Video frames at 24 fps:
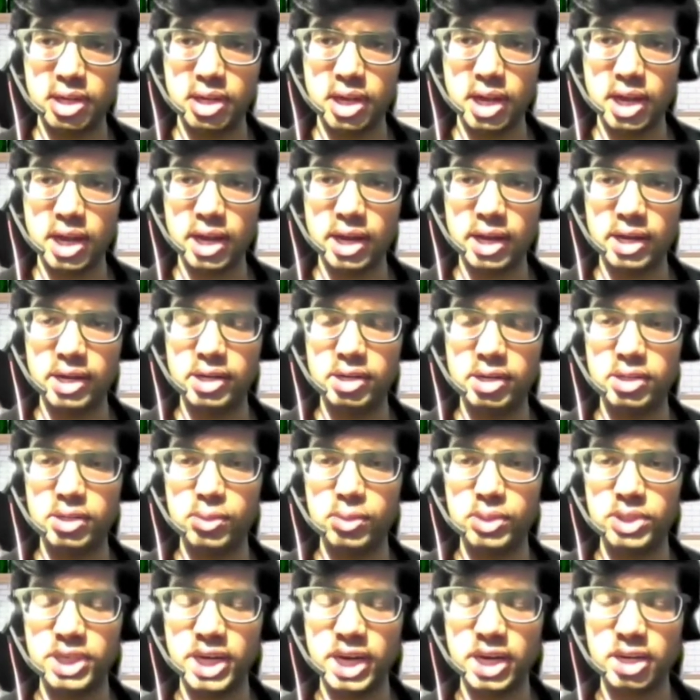and
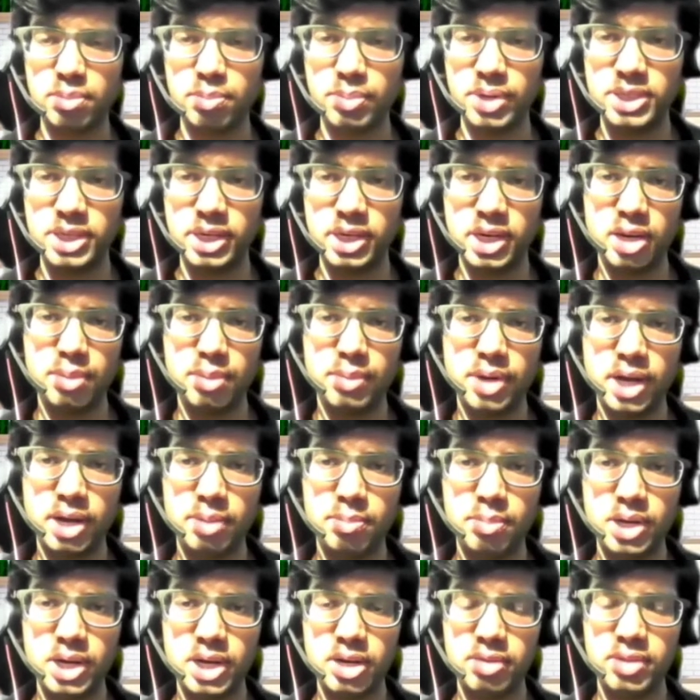to check, basically, I
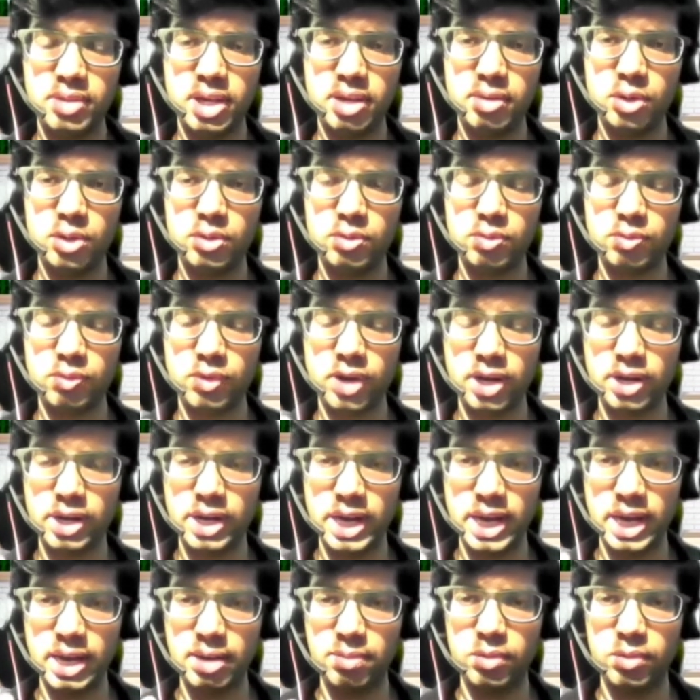believe there was
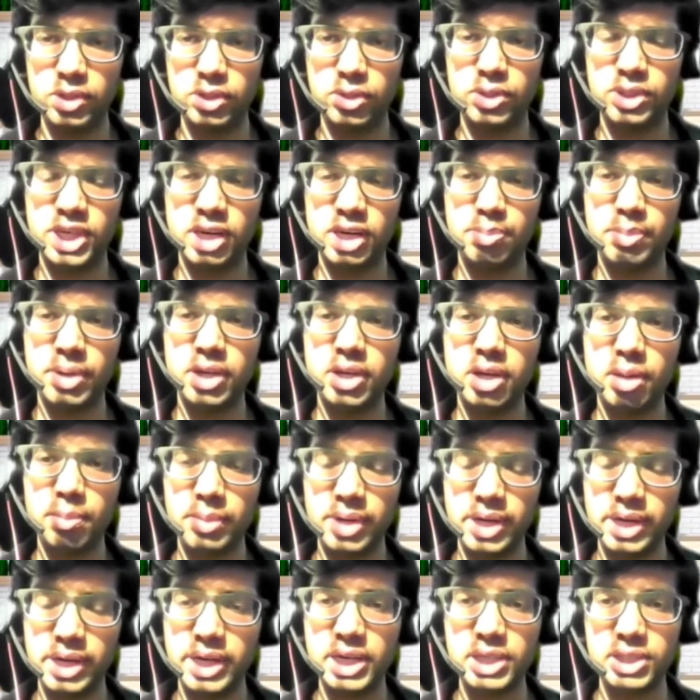one aim was to check my
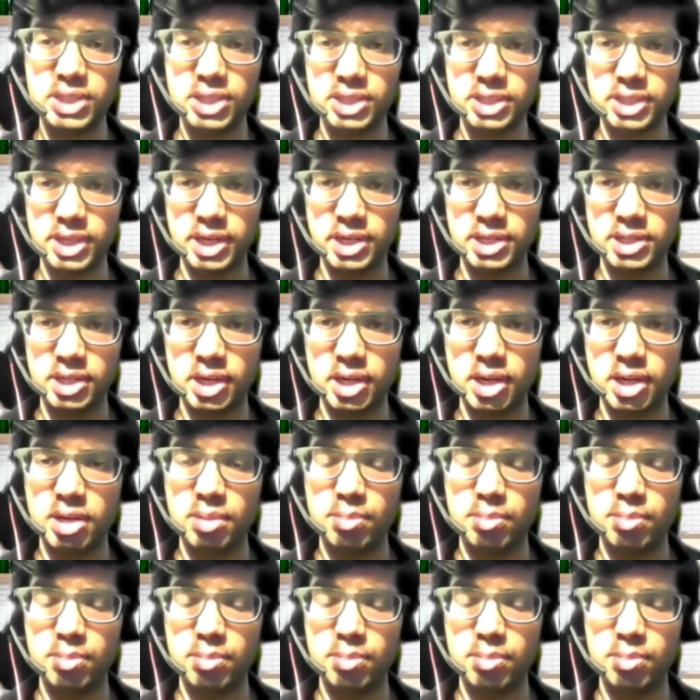communication skills,